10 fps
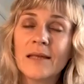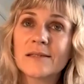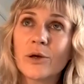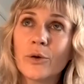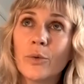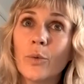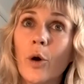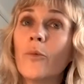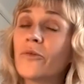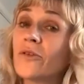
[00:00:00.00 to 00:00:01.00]
So
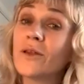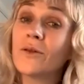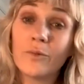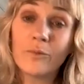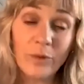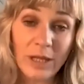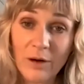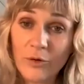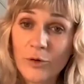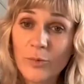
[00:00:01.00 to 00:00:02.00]
obviously we
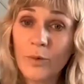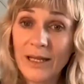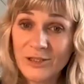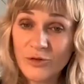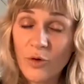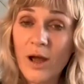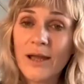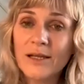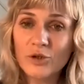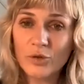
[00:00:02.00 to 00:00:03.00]
are a group, we're
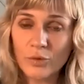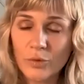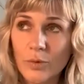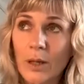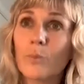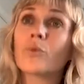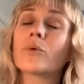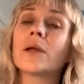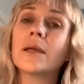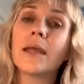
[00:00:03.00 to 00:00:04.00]
trying to
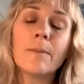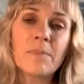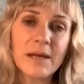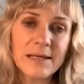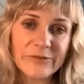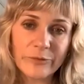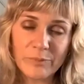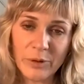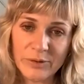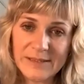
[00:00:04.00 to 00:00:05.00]
bring MPs from
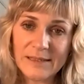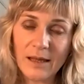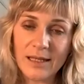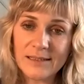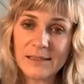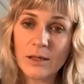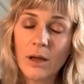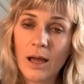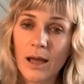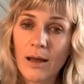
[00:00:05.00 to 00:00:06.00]
both sides
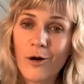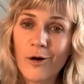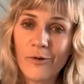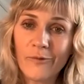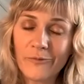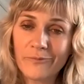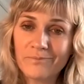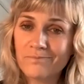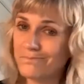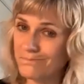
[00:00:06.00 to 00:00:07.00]
of
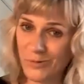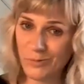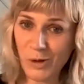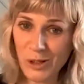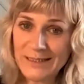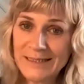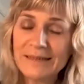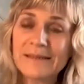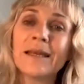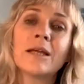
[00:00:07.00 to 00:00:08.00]

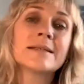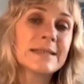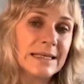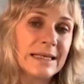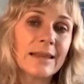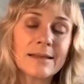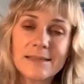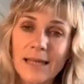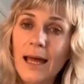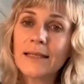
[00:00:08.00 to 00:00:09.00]
politics together
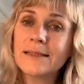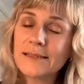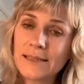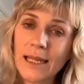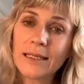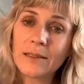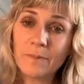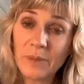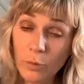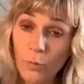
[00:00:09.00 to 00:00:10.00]
to understand and
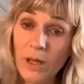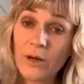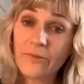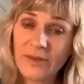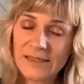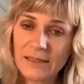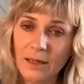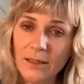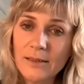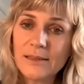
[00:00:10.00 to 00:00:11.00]
be aware of the
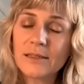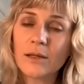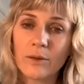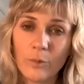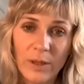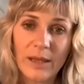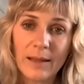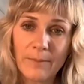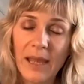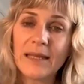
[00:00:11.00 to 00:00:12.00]
science, so that when they're
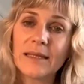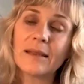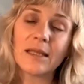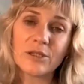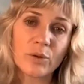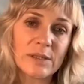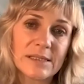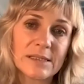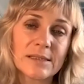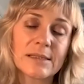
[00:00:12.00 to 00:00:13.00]
making their
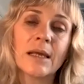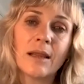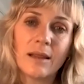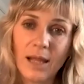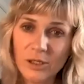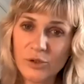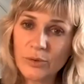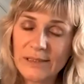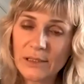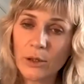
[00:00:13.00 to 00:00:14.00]
choices, they do
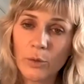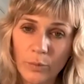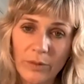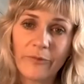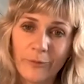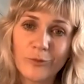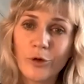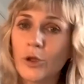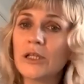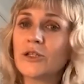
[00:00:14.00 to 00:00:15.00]
so with full
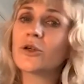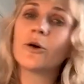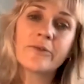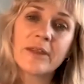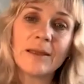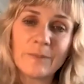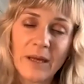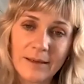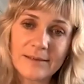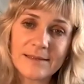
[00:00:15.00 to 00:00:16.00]
knowledge of the
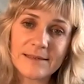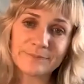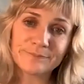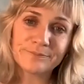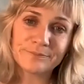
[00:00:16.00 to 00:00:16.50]
impacts.